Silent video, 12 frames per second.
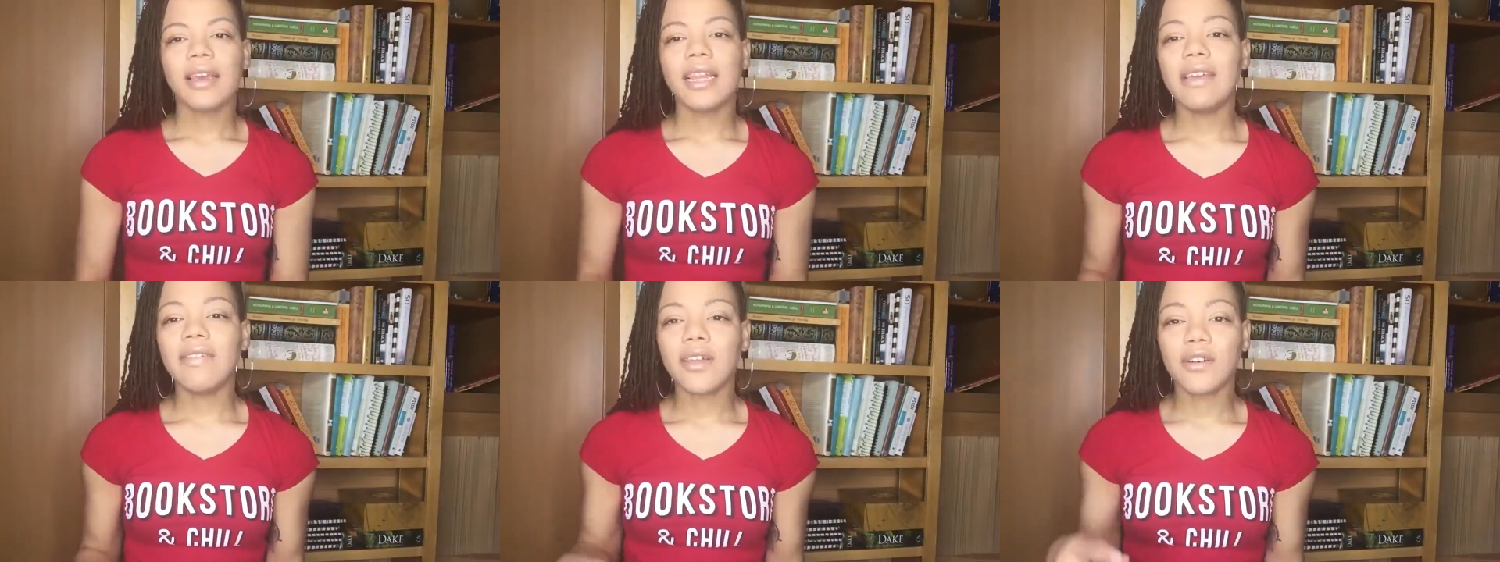
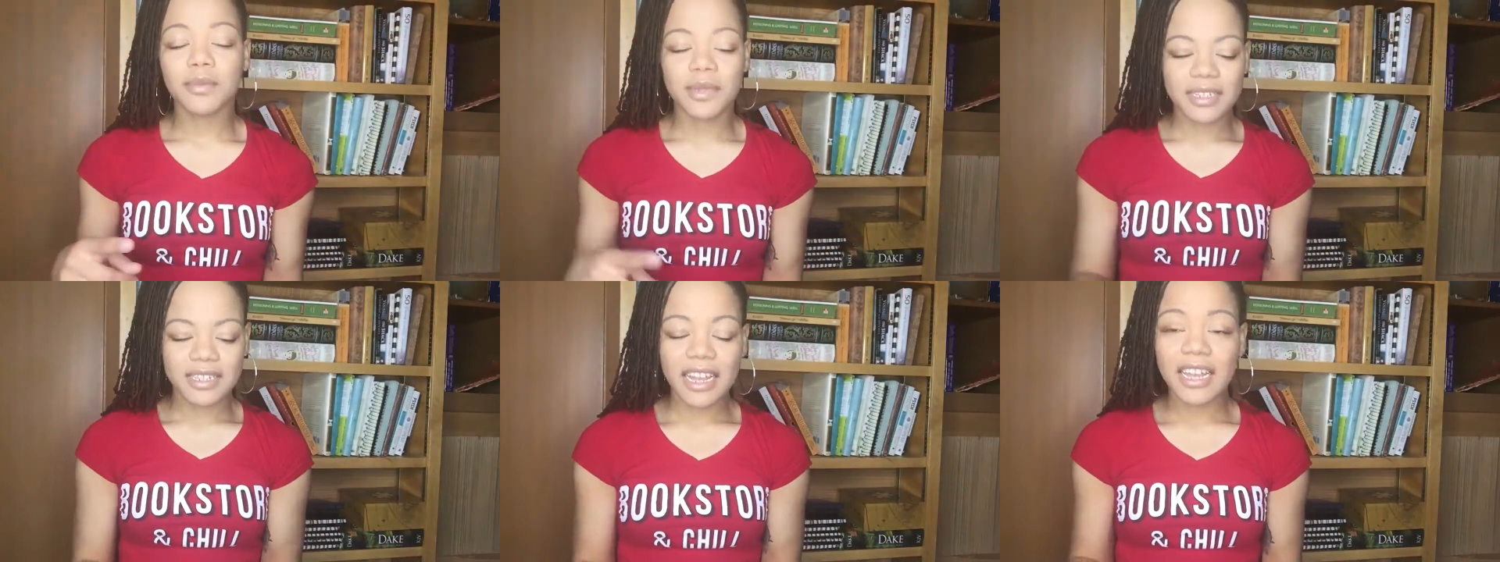And even those
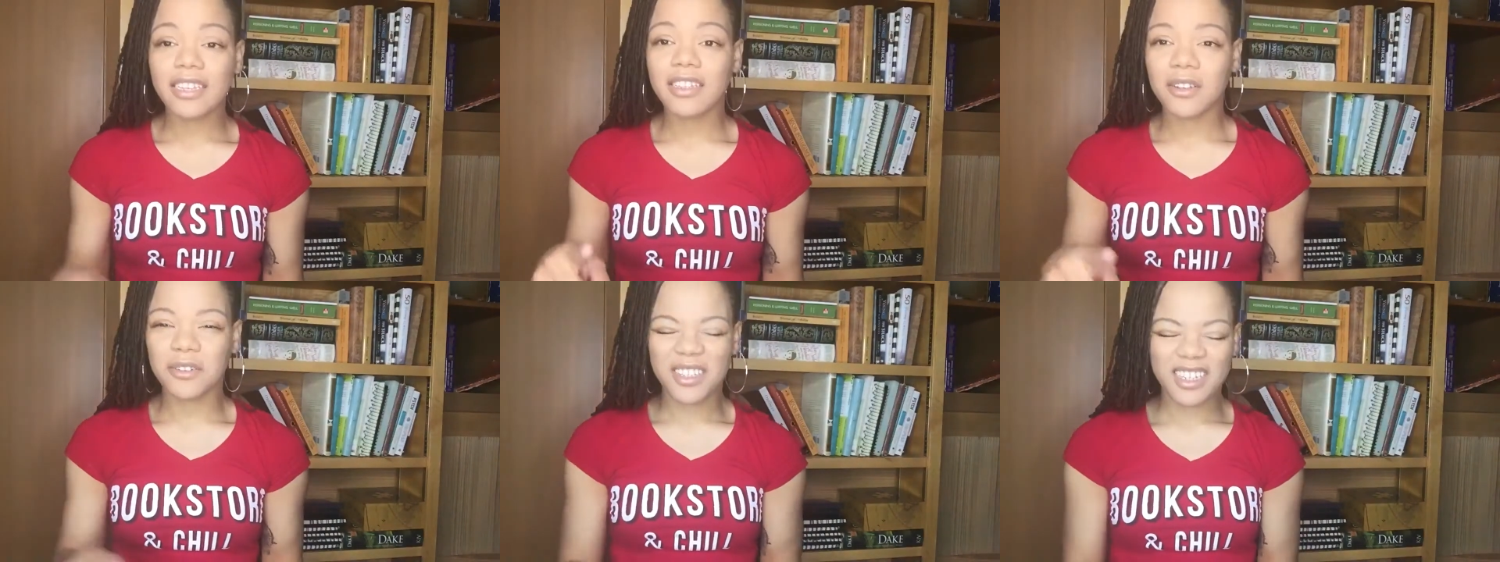mistakes,
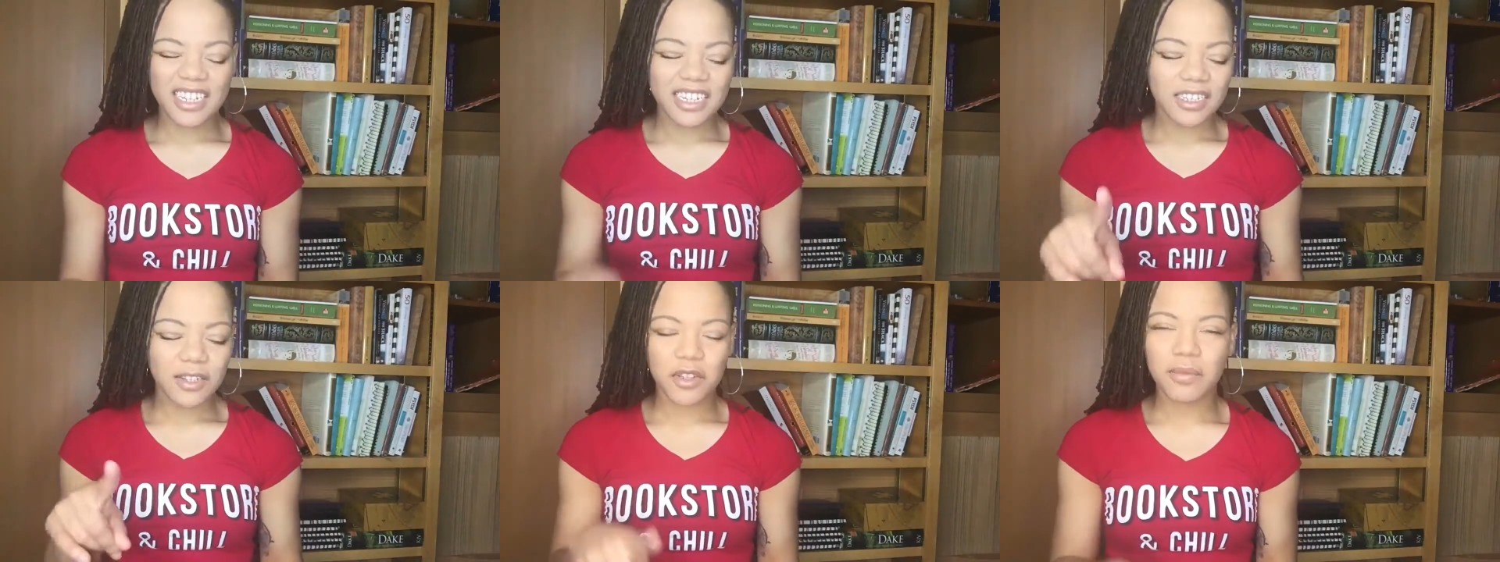those sins,